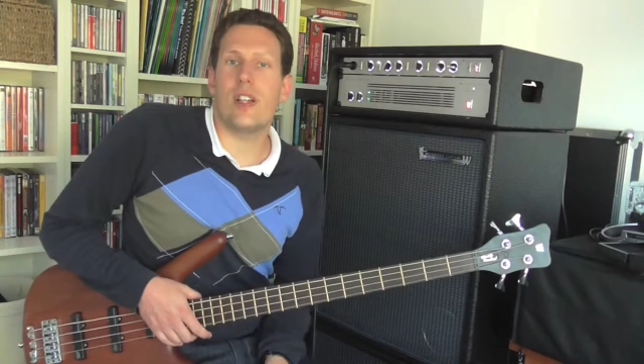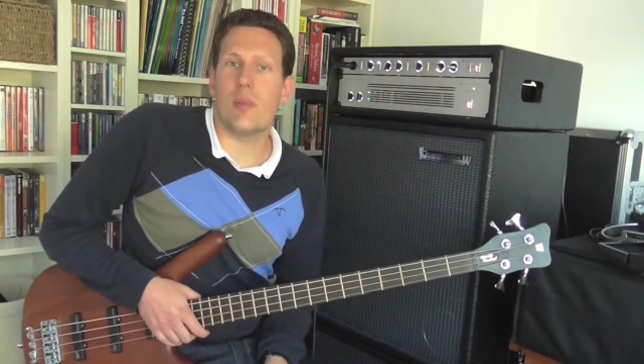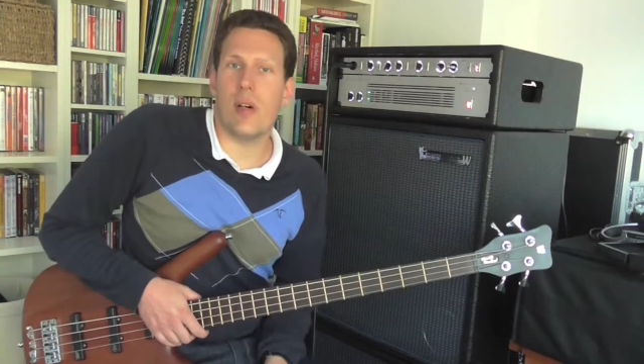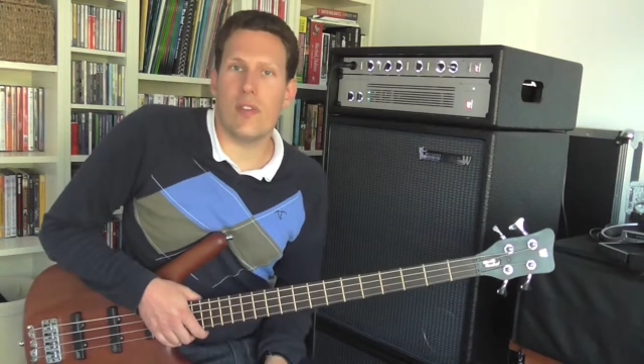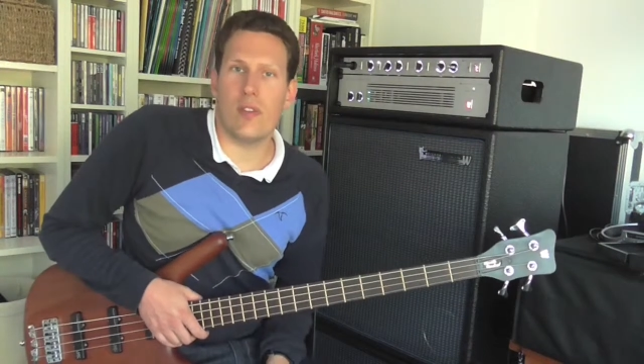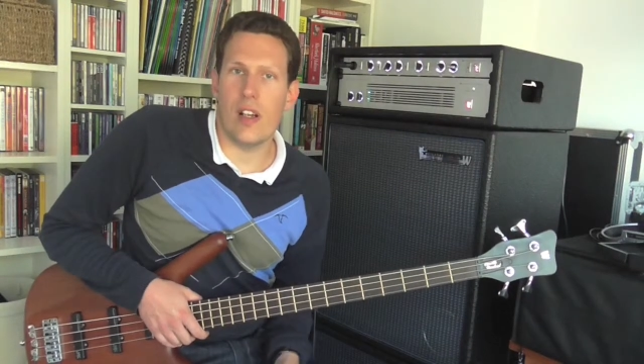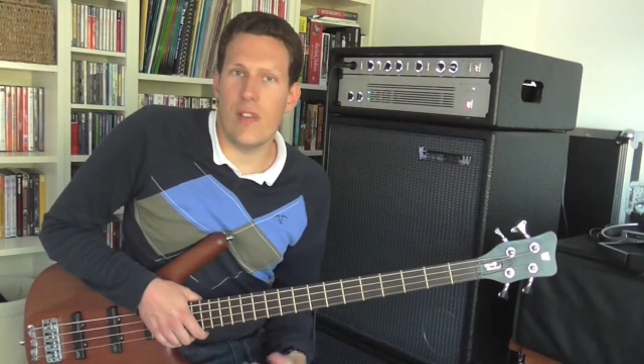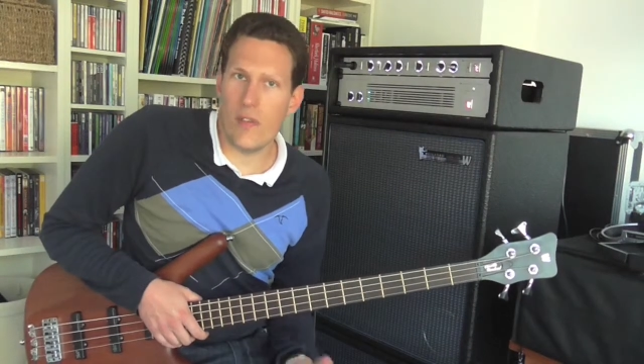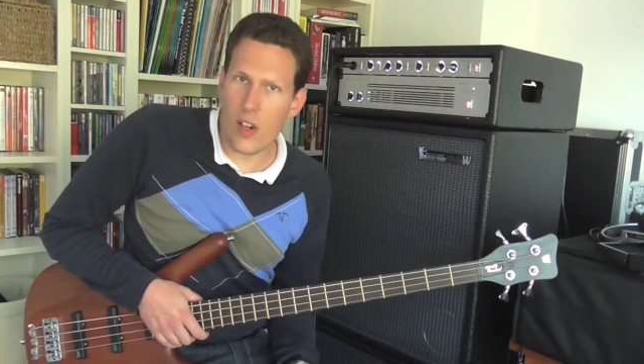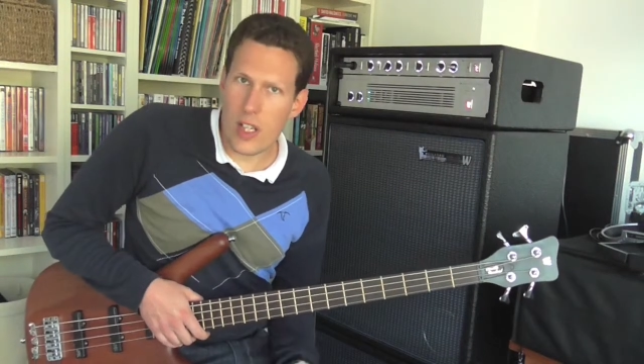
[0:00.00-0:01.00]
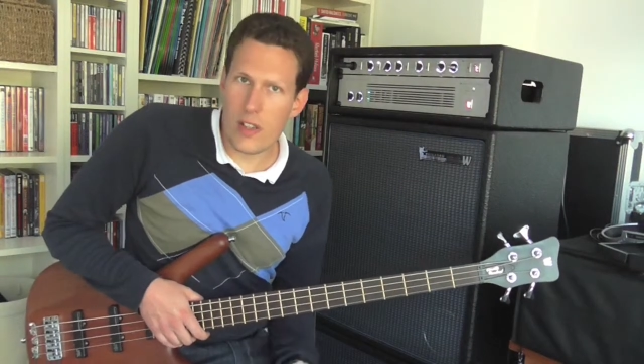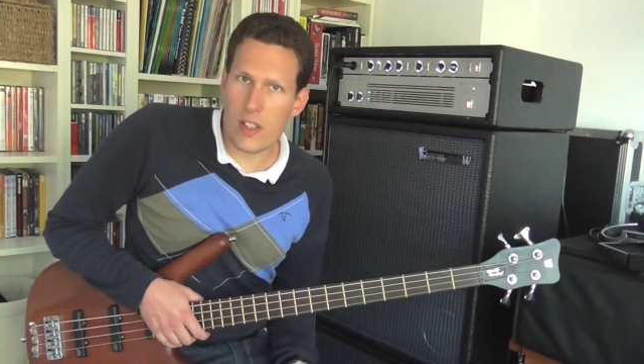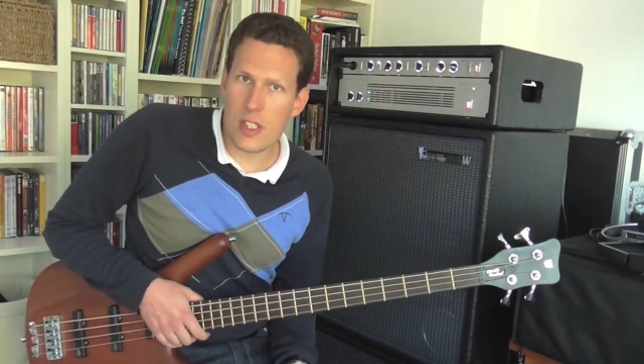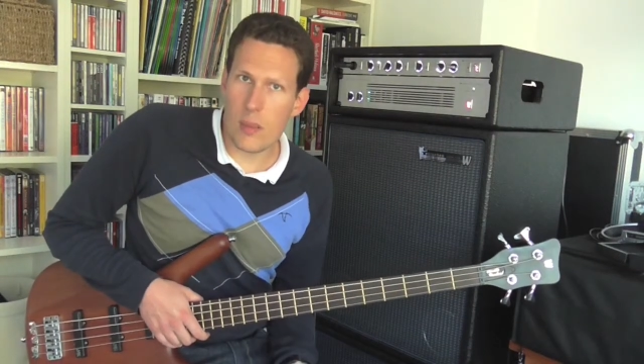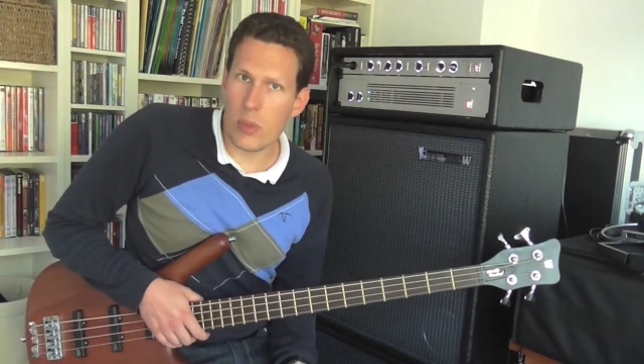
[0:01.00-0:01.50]
finger per fret. Very
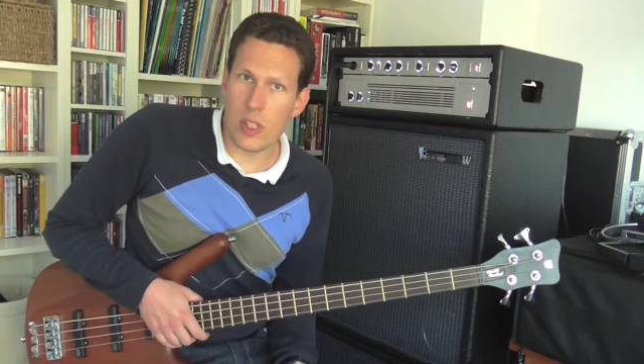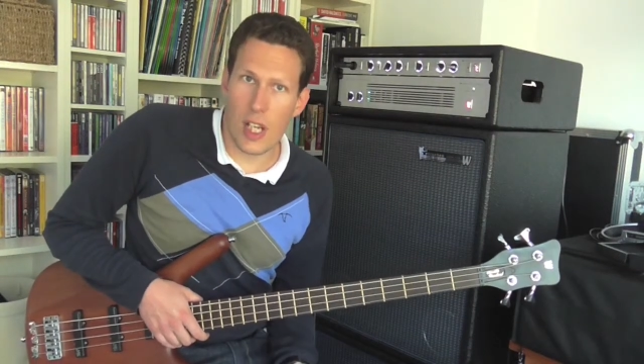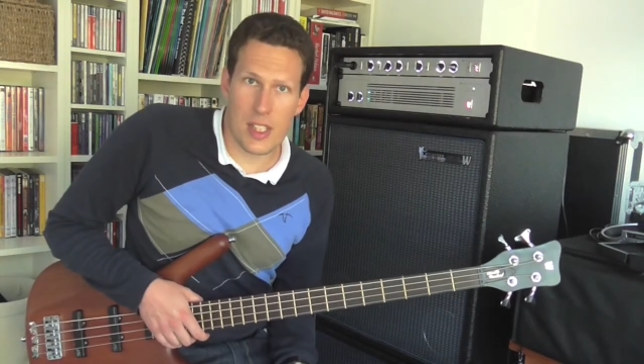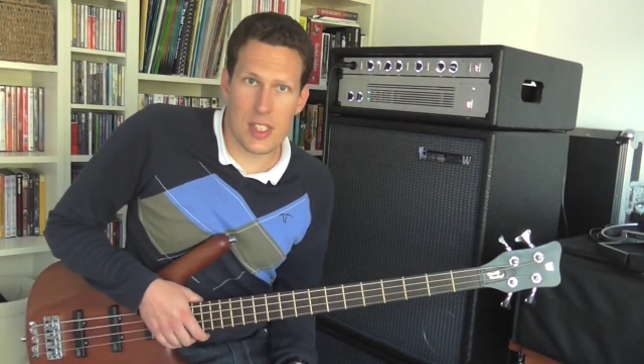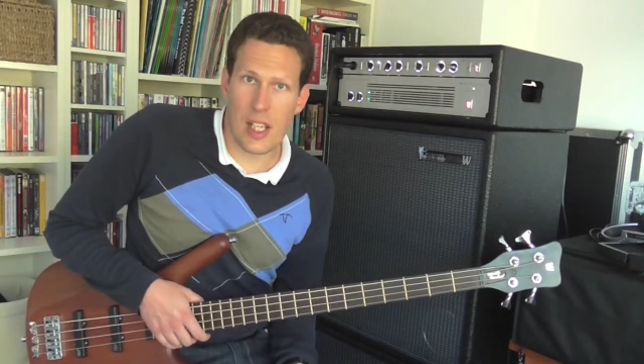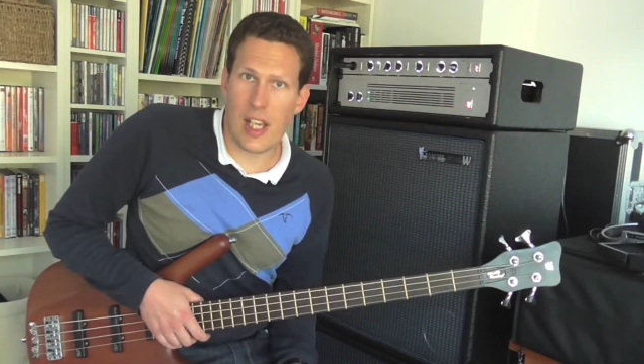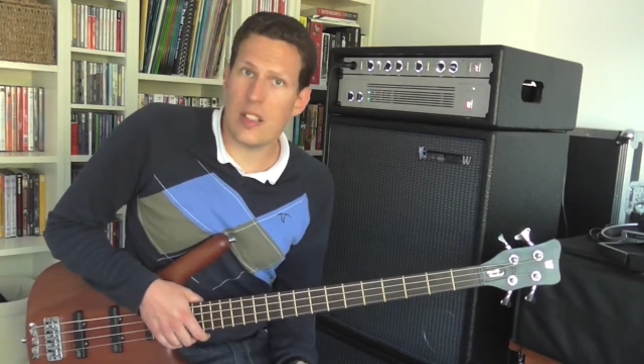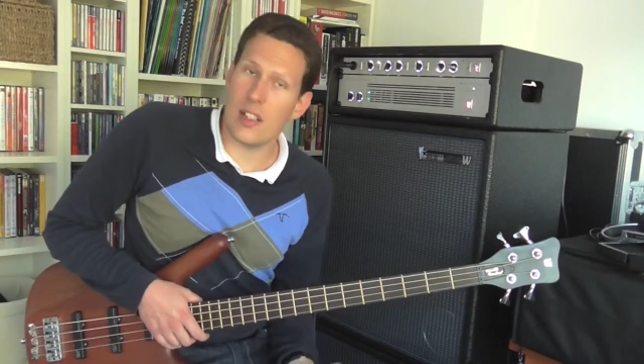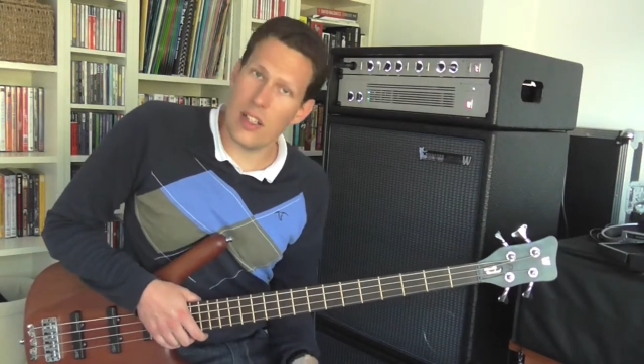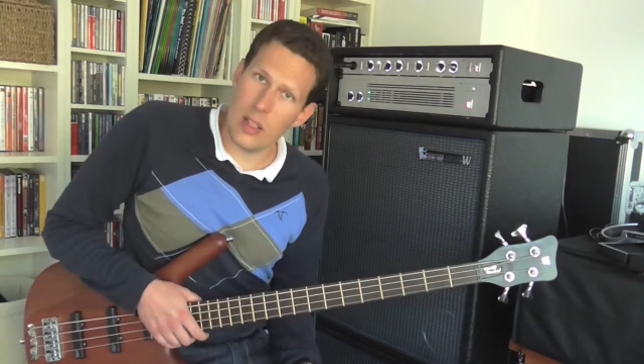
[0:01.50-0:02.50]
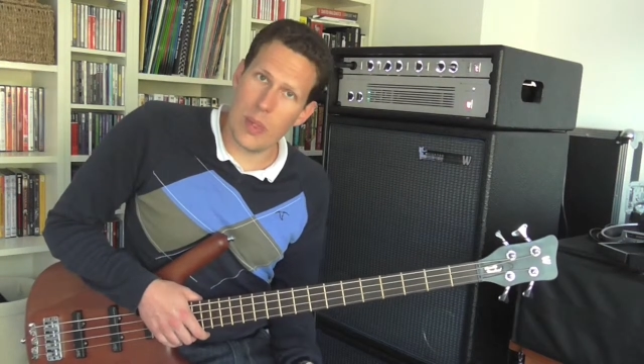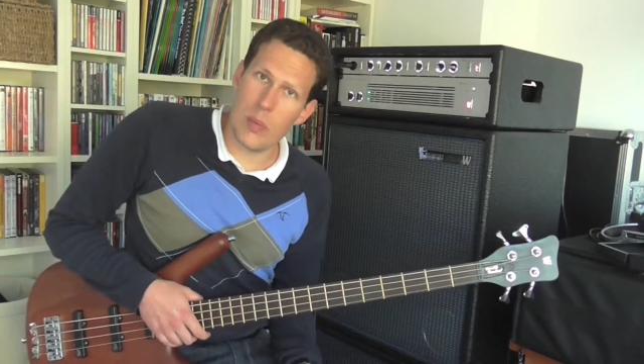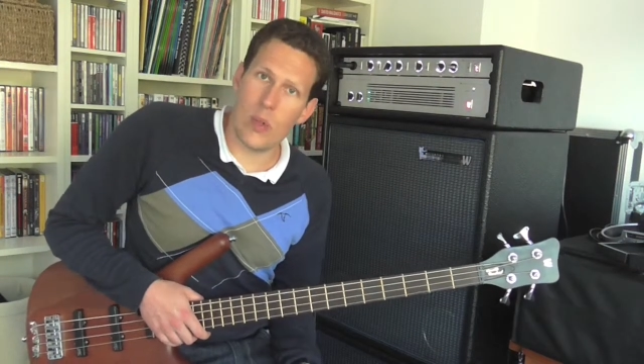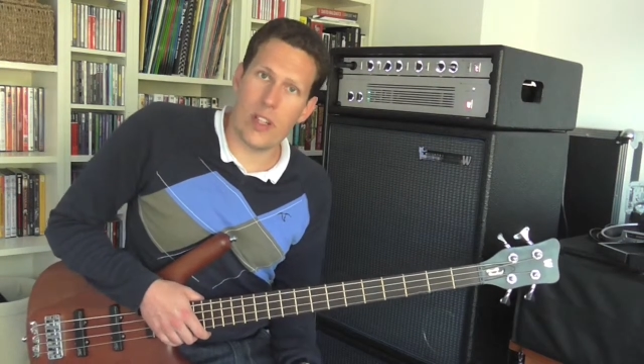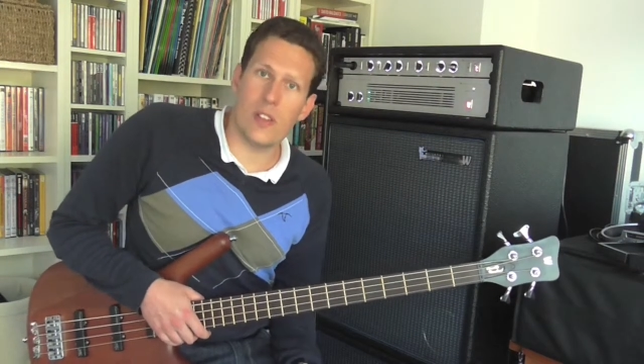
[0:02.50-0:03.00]
simple to understand, a little
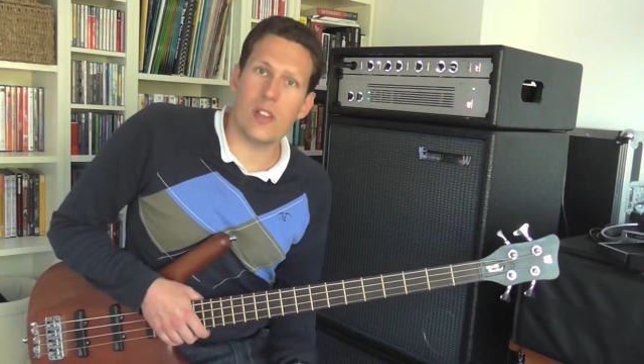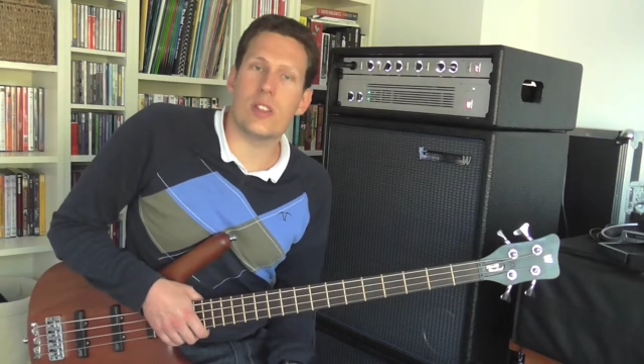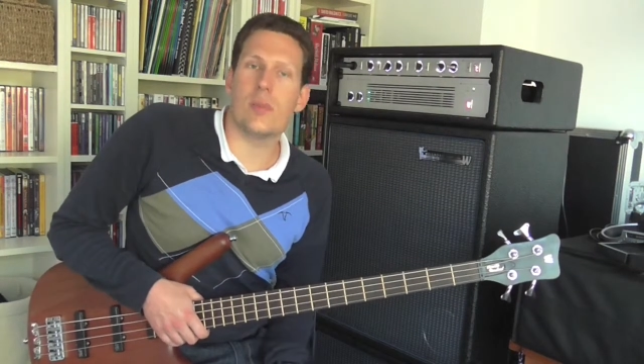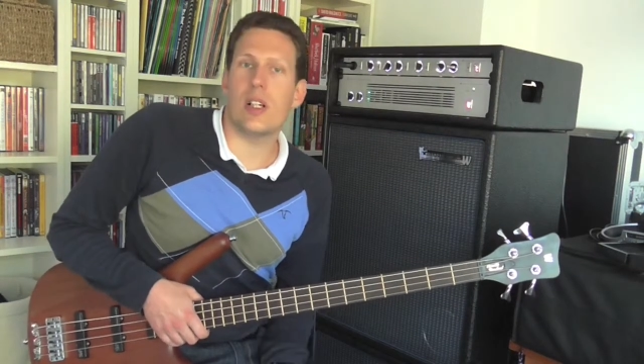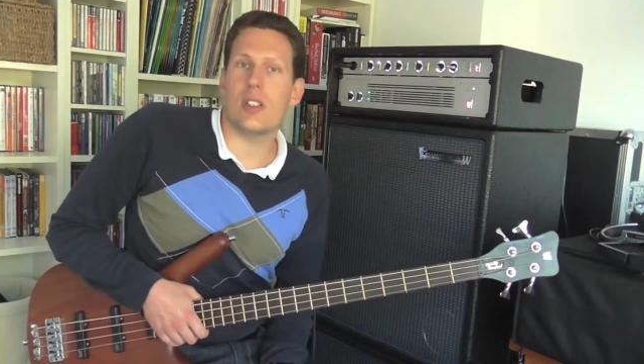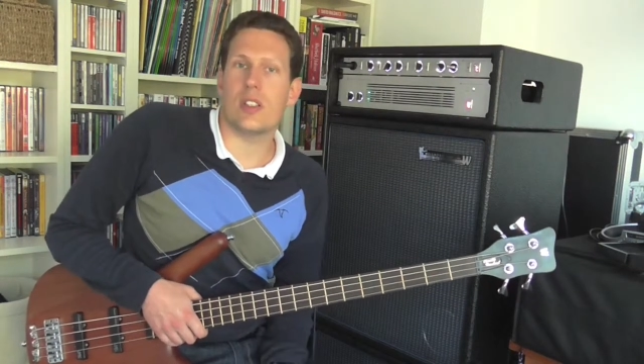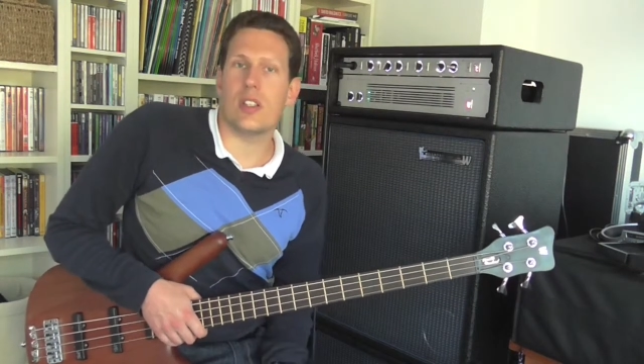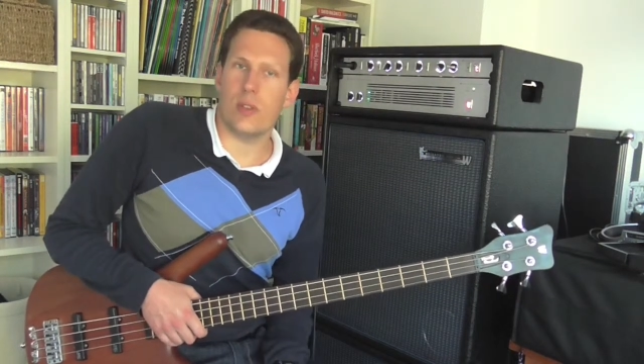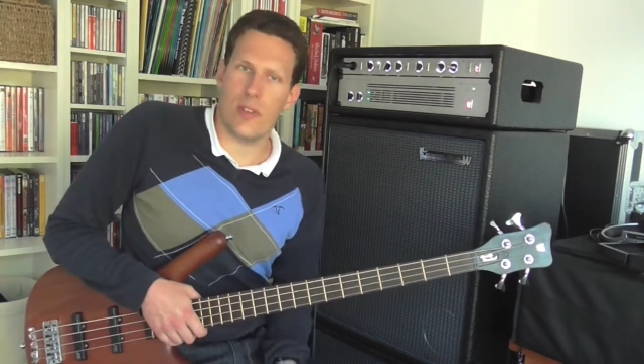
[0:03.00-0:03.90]
bit more difficult to master.